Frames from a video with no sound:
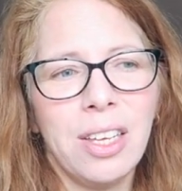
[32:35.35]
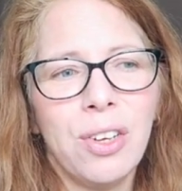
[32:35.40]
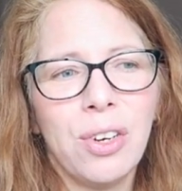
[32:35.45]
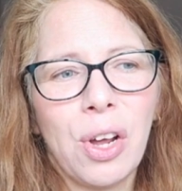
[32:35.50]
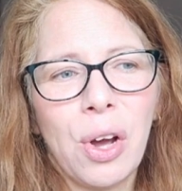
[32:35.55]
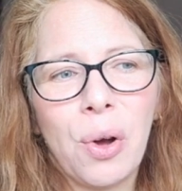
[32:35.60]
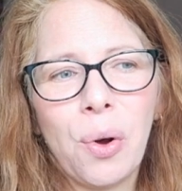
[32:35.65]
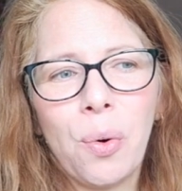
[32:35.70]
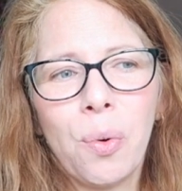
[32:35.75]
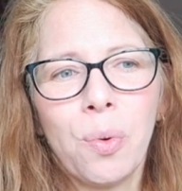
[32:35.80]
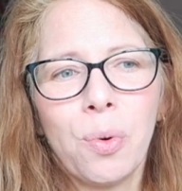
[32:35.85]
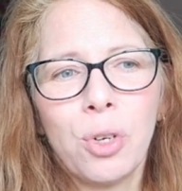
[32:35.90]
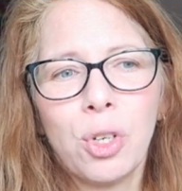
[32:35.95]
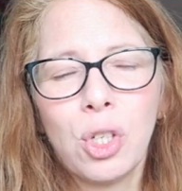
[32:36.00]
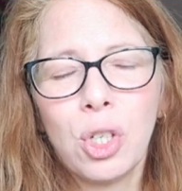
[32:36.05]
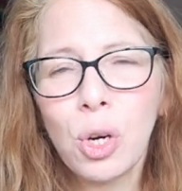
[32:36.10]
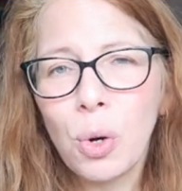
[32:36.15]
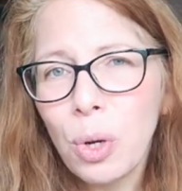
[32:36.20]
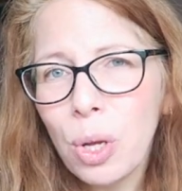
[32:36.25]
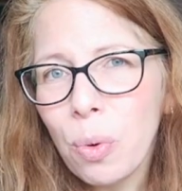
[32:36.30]
you know,
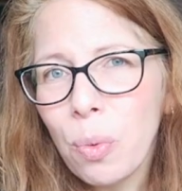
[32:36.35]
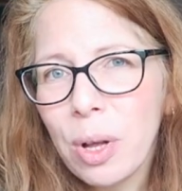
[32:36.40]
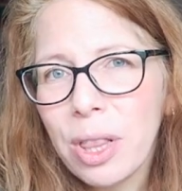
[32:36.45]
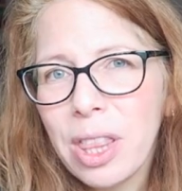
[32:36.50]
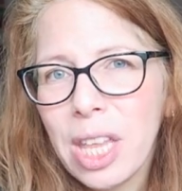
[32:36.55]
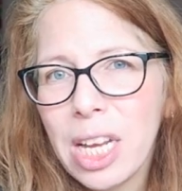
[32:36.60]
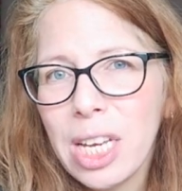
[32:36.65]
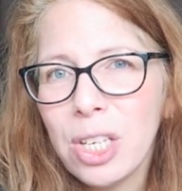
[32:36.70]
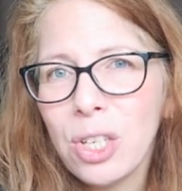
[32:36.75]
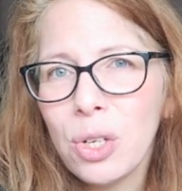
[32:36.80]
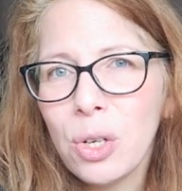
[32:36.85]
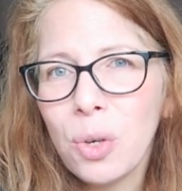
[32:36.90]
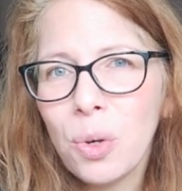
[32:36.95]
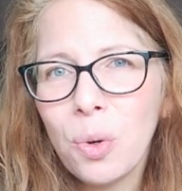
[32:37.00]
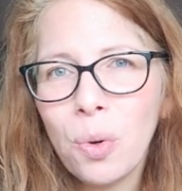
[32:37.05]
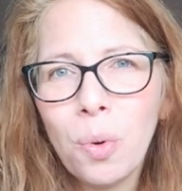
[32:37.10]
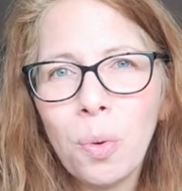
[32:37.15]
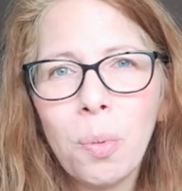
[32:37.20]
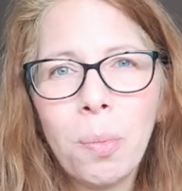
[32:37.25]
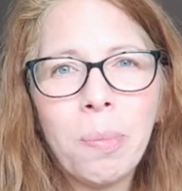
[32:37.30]
show you what they
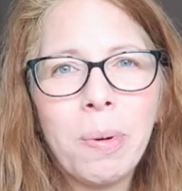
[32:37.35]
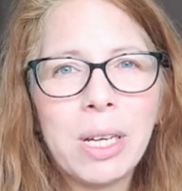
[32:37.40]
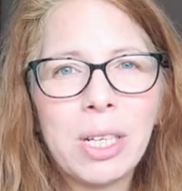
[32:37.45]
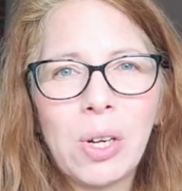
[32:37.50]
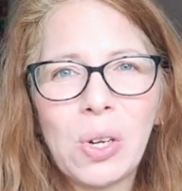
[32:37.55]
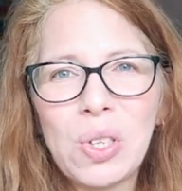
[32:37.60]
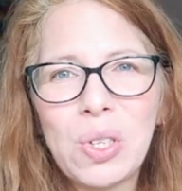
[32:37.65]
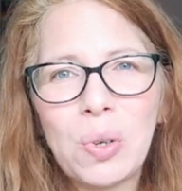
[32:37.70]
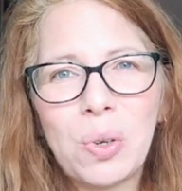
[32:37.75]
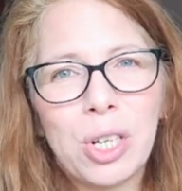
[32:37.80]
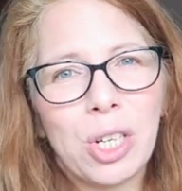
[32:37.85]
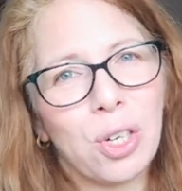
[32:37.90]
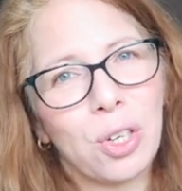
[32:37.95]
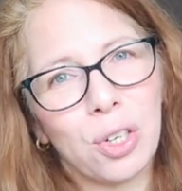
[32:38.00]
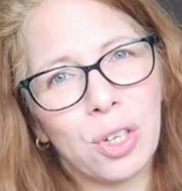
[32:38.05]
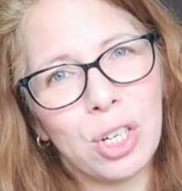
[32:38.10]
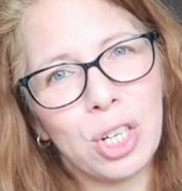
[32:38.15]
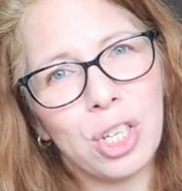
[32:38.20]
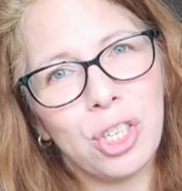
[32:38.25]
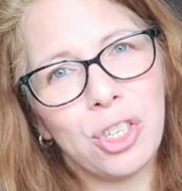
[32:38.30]
do but also
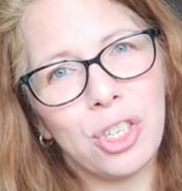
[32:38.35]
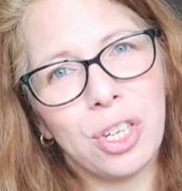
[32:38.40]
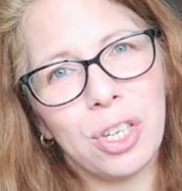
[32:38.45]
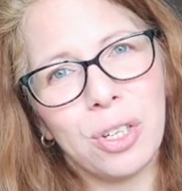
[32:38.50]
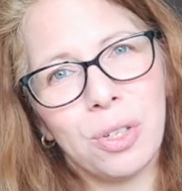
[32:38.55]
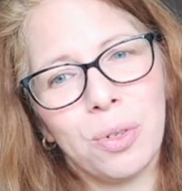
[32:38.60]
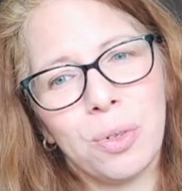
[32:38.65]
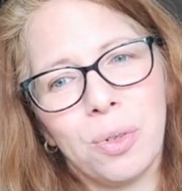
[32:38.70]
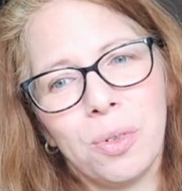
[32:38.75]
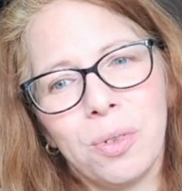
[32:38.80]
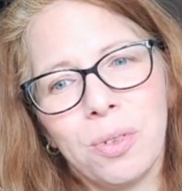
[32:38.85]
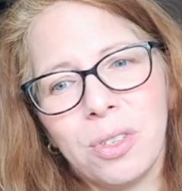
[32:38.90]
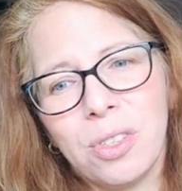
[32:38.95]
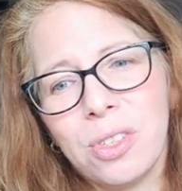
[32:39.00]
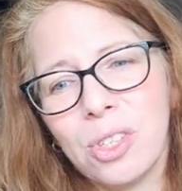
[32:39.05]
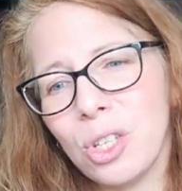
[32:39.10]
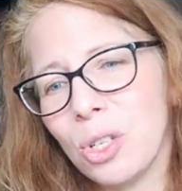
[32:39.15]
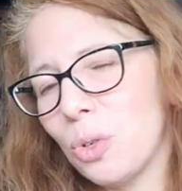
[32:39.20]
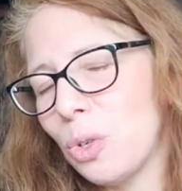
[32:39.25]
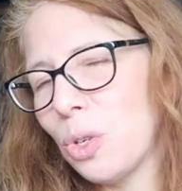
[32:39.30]
encourage you
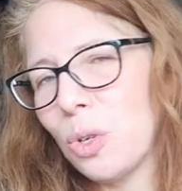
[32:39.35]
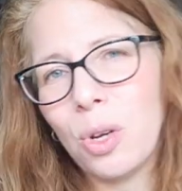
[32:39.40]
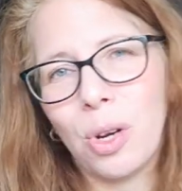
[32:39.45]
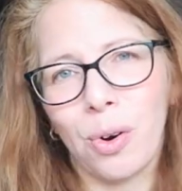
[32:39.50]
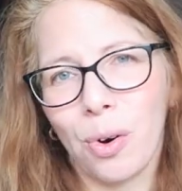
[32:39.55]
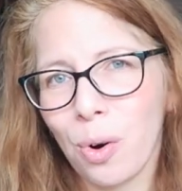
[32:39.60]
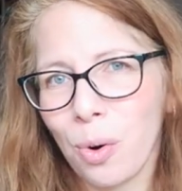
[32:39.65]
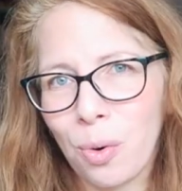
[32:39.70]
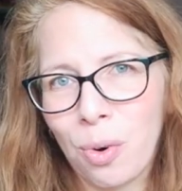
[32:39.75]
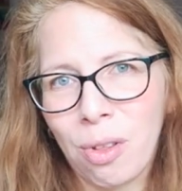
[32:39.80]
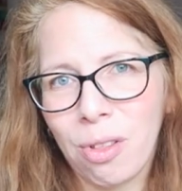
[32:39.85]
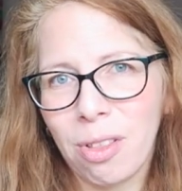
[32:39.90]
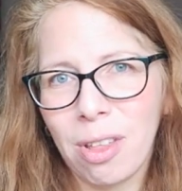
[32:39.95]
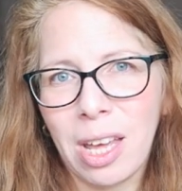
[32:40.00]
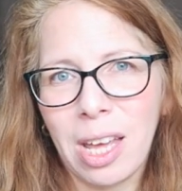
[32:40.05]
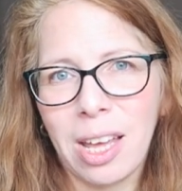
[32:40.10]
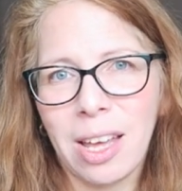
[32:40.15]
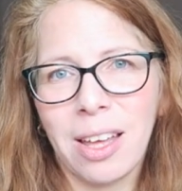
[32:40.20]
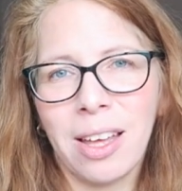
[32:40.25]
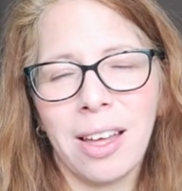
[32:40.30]
to do your own
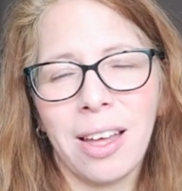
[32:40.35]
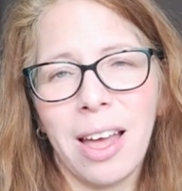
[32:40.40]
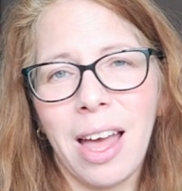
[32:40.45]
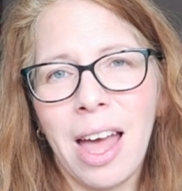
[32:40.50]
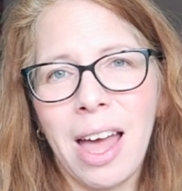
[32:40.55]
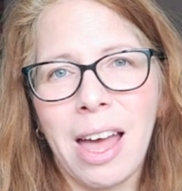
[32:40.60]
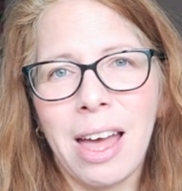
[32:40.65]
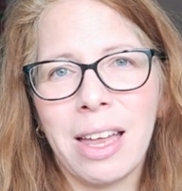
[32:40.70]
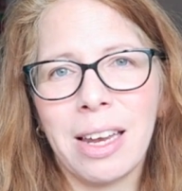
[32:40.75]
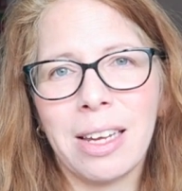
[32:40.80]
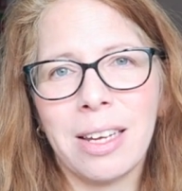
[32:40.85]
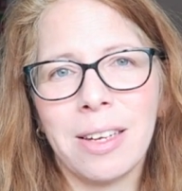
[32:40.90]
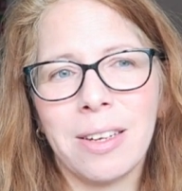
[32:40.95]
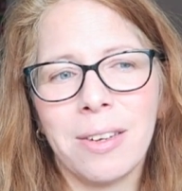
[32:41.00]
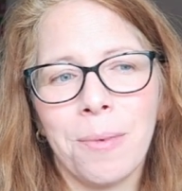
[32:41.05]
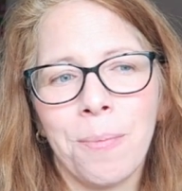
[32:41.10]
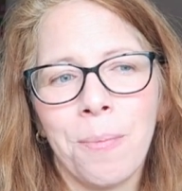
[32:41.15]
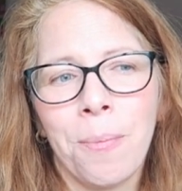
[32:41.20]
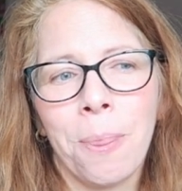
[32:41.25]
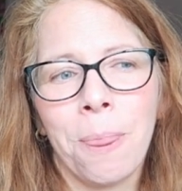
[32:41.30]
thing,
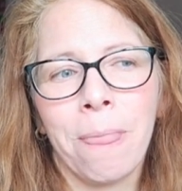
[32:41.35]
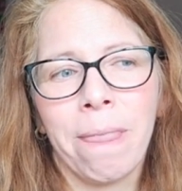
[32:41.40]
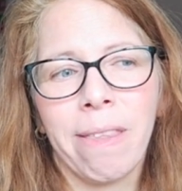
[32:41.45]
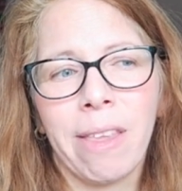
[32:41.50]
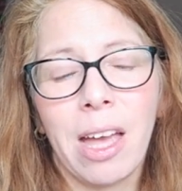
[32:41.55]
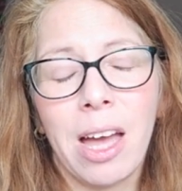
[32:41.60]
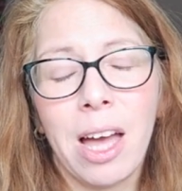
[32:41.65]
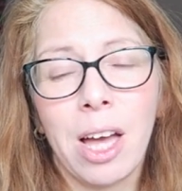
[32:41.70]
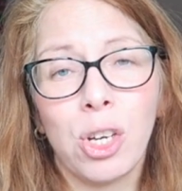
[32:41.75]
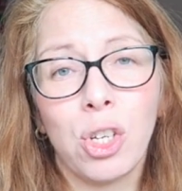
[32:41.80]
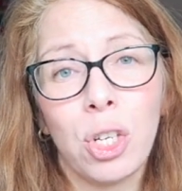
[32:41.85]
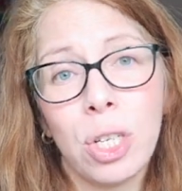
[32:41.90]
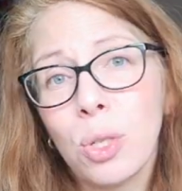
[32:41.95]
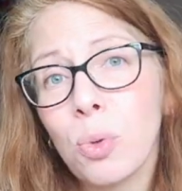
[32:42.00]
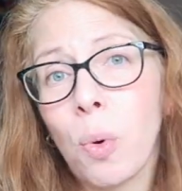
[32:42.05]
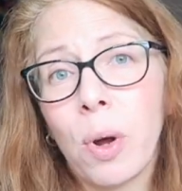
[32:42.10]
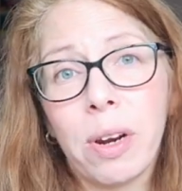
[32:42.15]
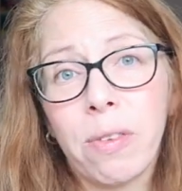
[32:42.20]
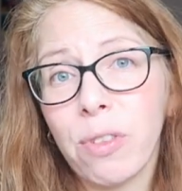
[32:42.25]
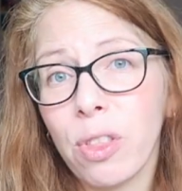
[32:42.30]
and uh,
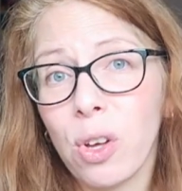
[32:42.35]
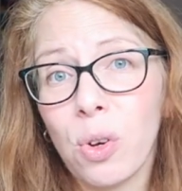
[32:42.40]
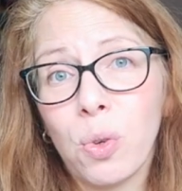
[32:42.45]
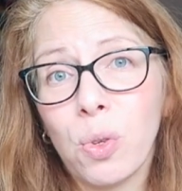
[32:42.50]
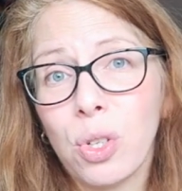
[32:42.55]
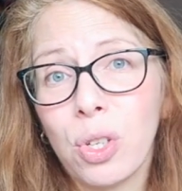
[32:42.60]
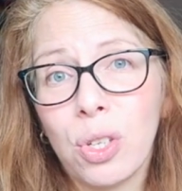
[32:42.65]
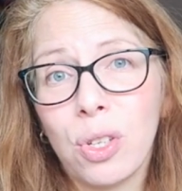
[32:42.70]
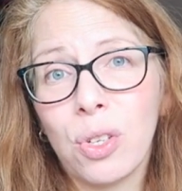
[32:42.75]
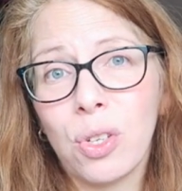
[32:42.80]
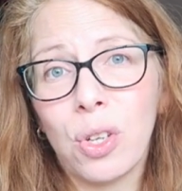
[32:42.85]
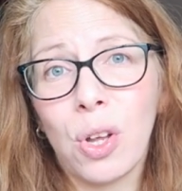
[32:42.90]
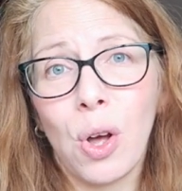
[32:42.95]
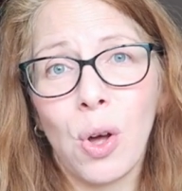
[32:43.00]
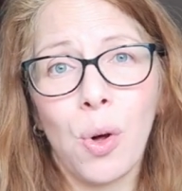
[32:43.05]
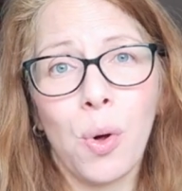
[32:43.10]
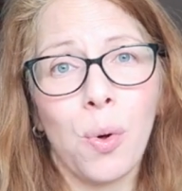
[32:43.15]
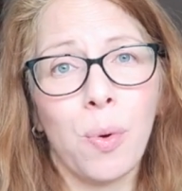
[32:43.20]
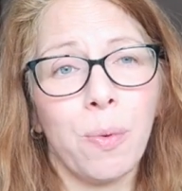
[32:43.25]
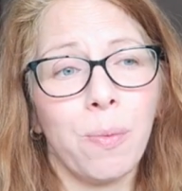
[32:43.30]
she's one of those.
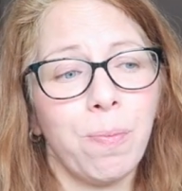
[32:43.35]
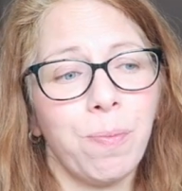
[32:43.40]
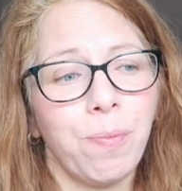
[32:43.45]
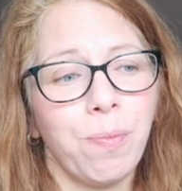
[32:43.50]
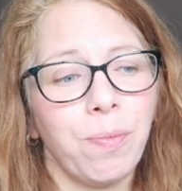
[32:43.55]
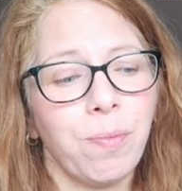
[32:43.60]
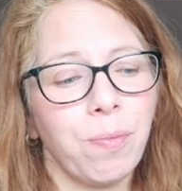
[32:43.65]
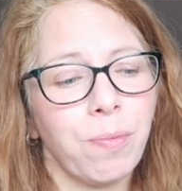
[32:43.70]
So,